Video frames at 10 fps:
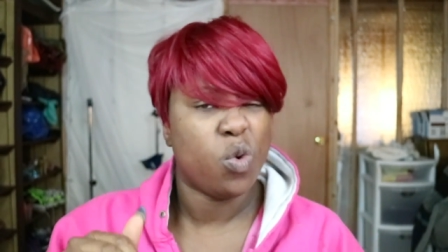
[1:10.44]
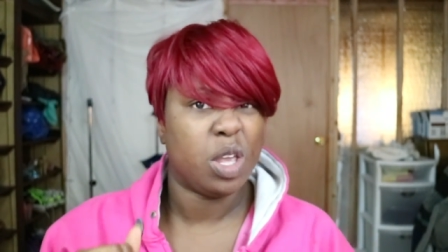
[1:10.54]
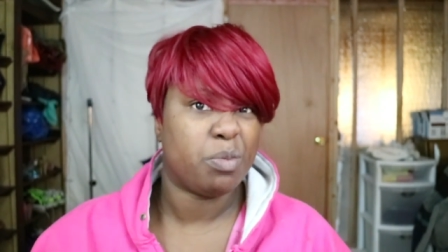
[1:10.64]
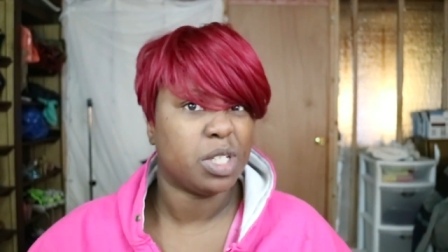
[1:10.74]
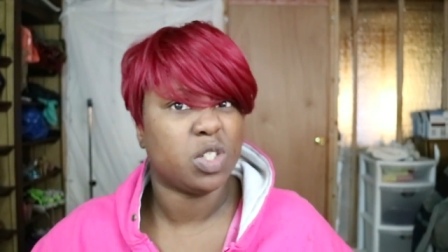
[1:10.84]

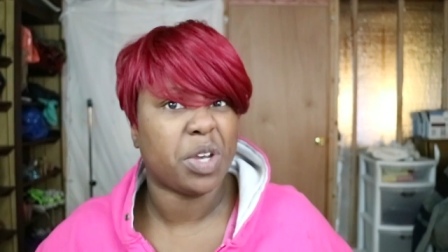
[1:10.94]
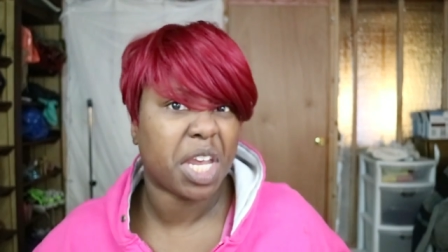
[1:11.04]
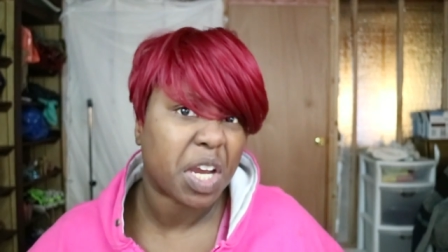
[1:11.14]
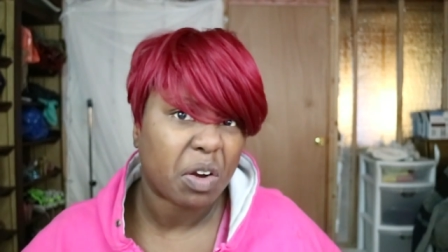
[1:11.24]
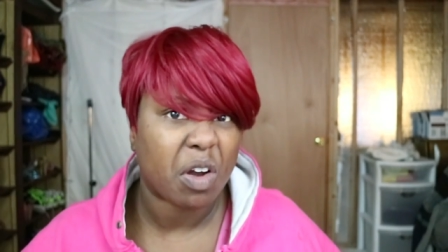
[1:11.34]
When you put your
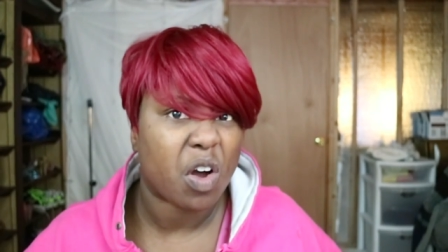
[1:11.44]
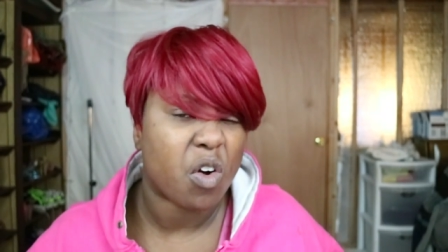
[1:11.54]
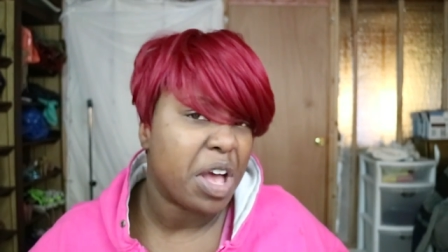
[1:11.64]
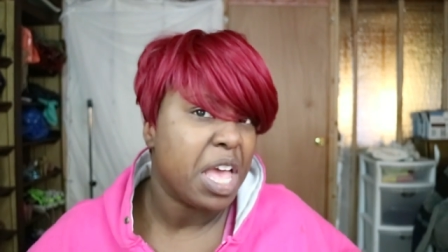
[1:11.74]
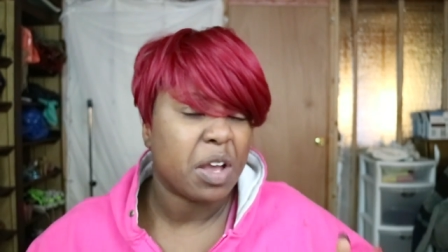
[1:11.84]
hair
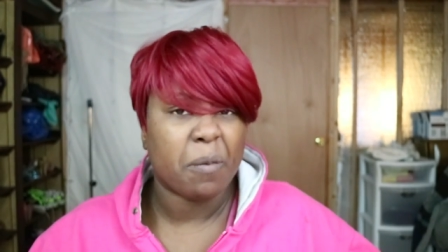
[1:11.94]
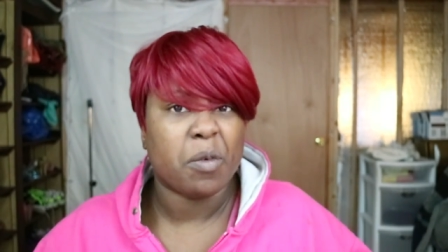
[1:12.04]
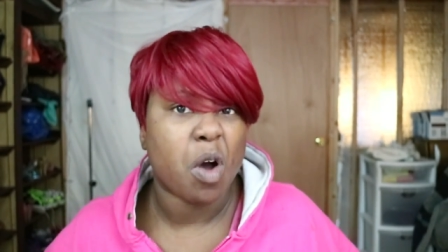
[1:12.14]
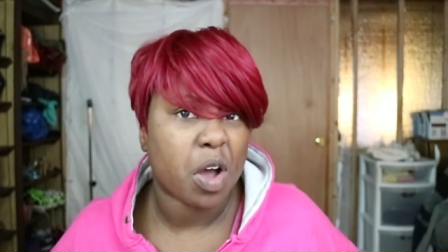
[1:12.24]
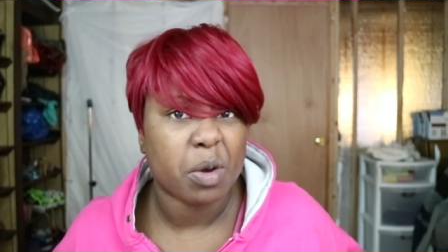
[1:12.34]
on and
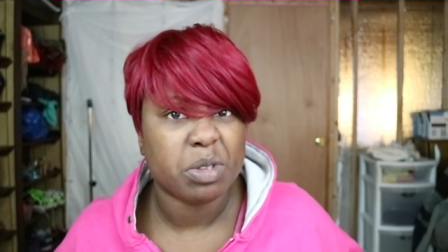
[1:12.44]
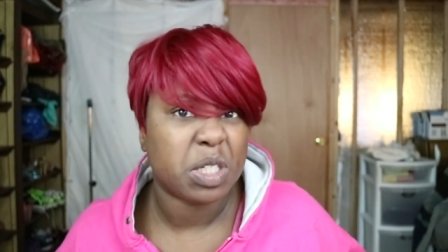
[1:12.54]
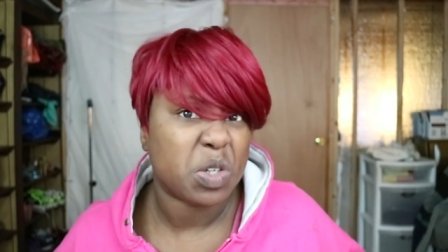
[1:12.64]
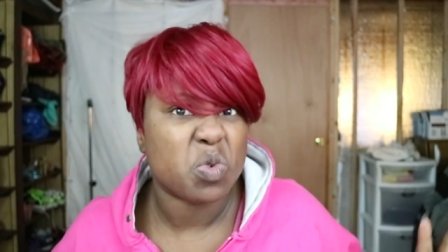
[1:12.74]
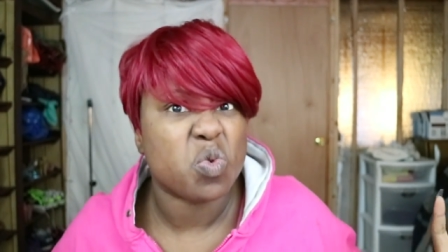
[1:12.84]
walk up
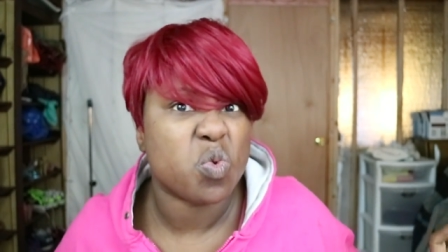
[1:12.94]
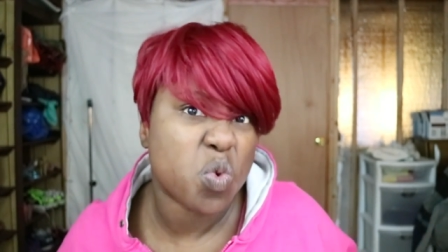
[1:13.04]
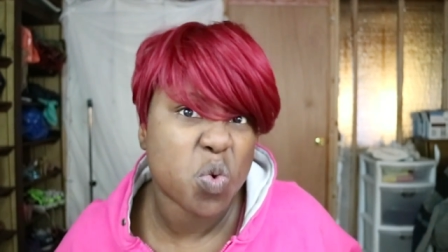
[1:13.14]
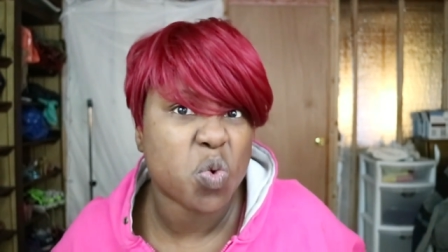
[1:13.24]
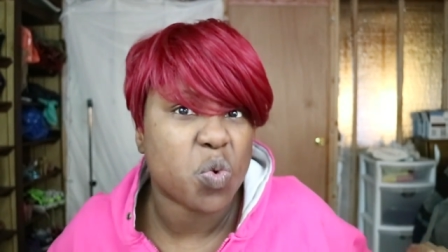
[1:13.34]
to you.
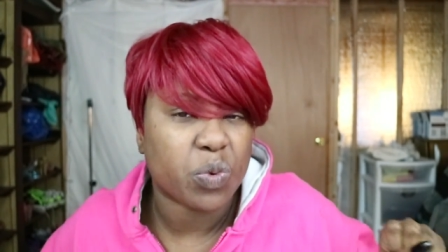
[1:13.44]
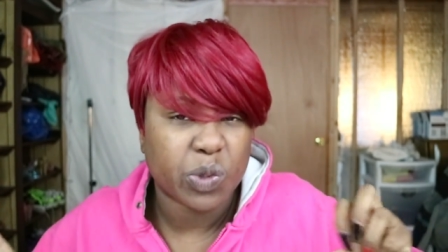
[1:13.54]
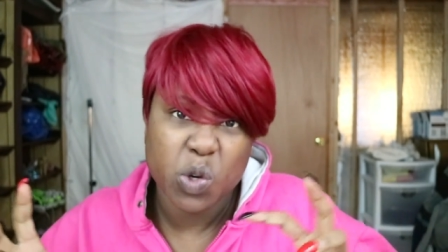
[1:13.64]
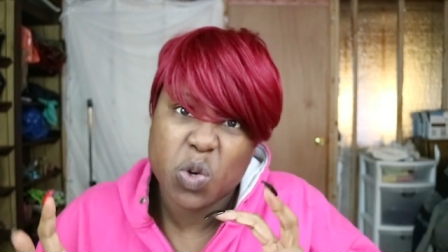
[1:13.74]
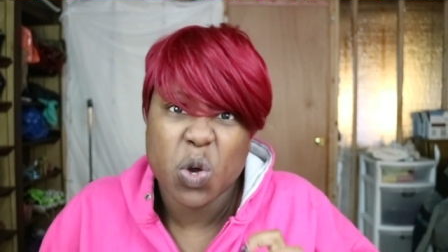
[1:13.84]
You
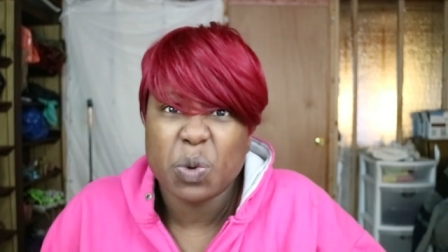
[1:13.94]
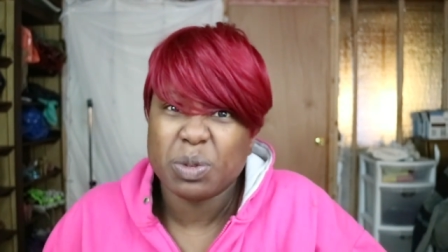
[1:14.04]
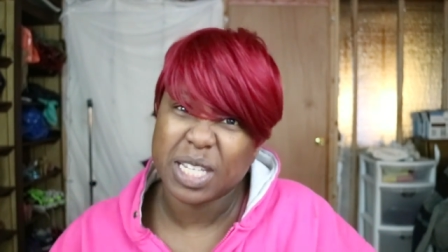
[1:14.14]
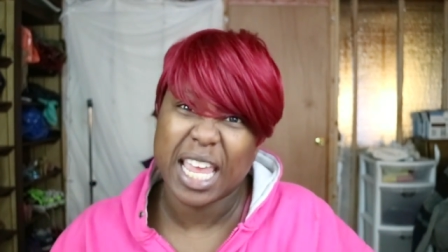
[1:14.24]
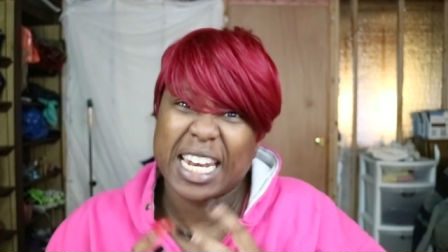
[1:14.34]
know what
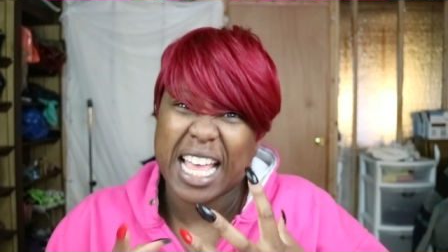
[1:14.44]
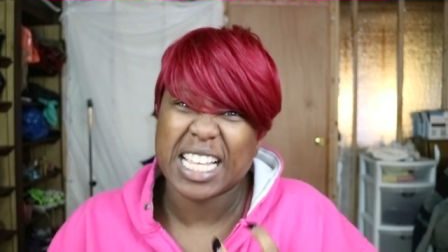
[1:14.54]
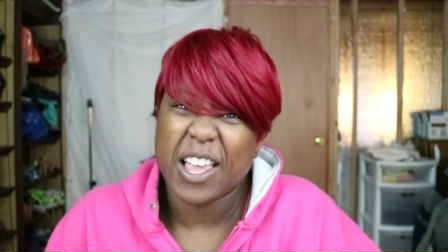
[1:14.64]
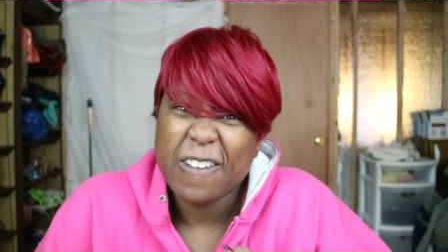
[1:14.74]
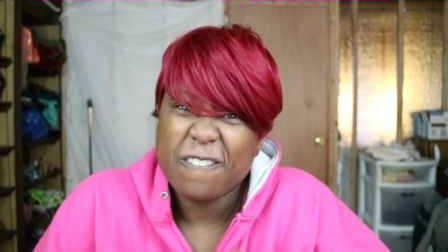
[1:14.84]
I'm saying?
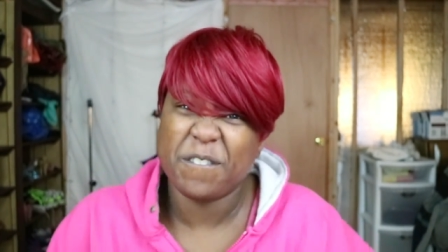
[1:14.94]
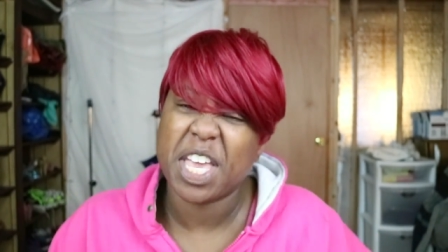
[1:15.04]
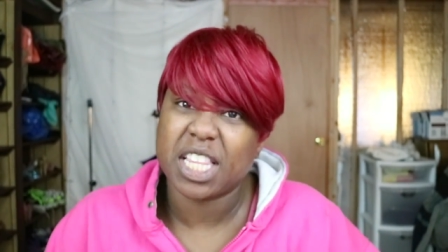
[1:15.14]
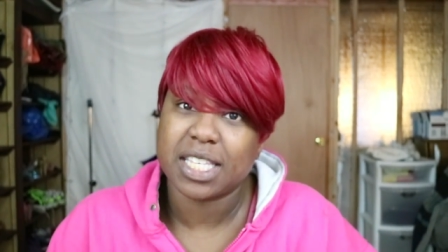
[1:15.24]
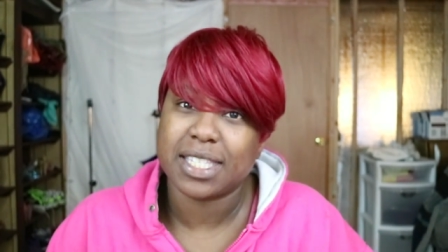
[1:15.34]
That's how you
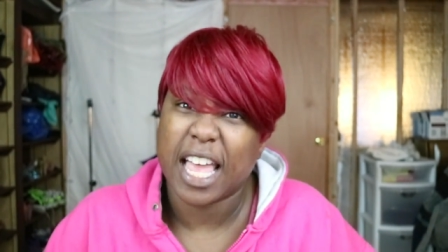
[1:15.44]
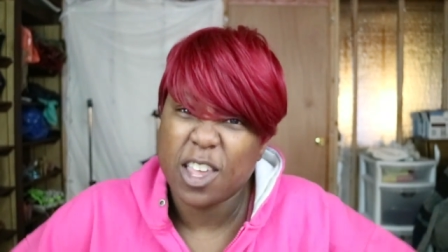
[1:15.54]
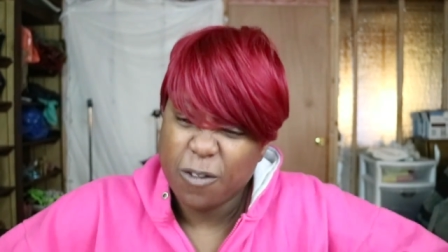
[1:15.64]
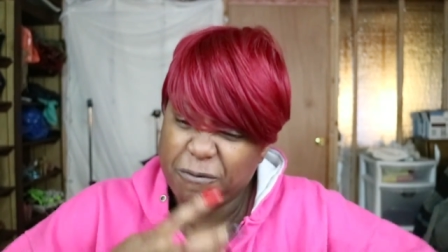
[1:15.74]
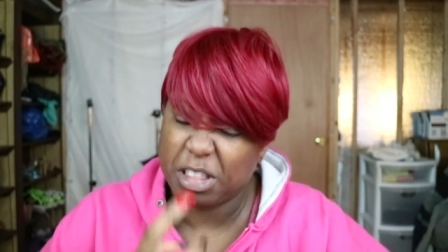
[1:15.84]
feel. That's how
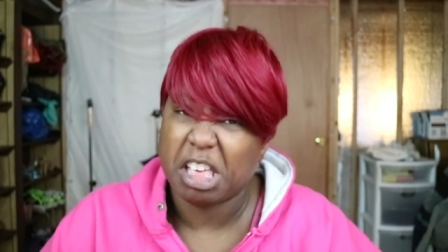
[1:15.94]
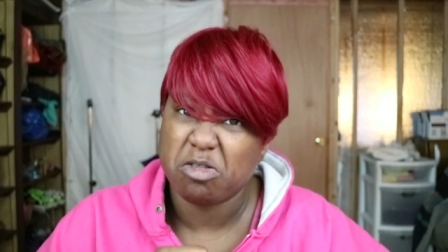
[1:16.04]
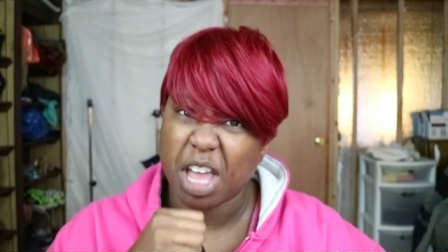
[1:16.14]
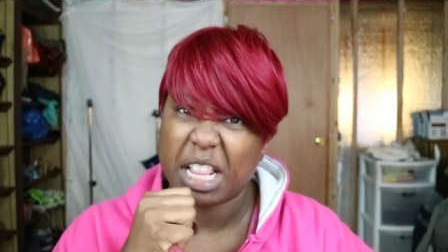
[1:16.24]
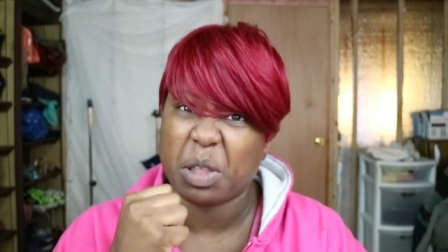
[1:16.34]
you feel like
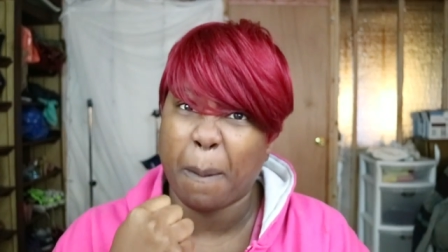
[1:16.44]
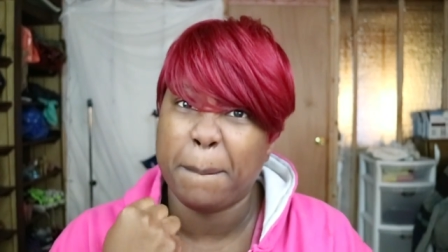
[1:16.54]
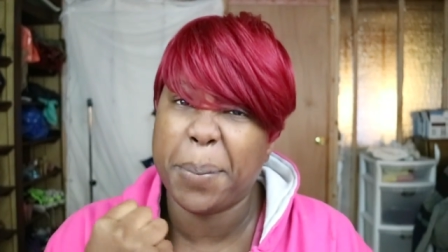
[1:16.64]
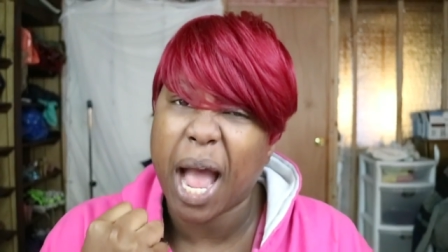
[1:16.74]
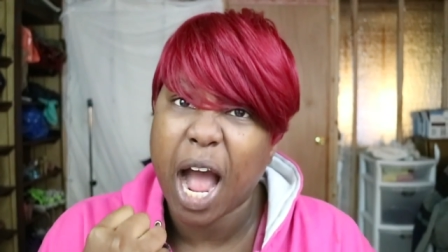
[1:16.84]
you got the
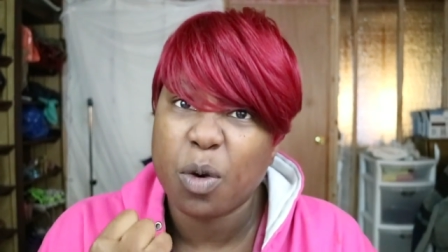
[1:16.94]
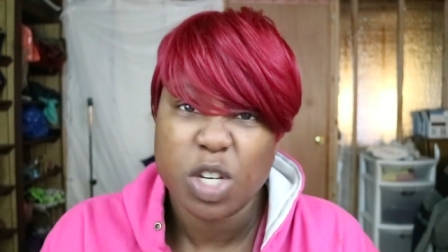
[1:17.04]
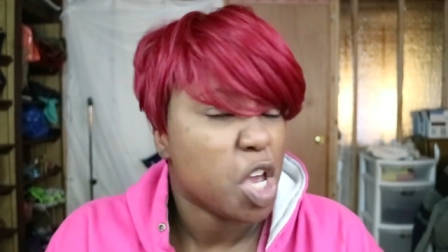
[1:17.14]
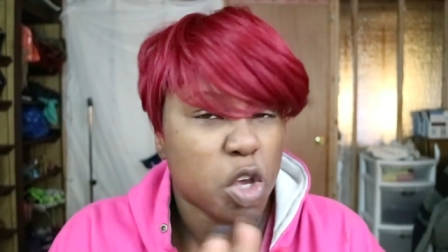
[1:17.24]
power.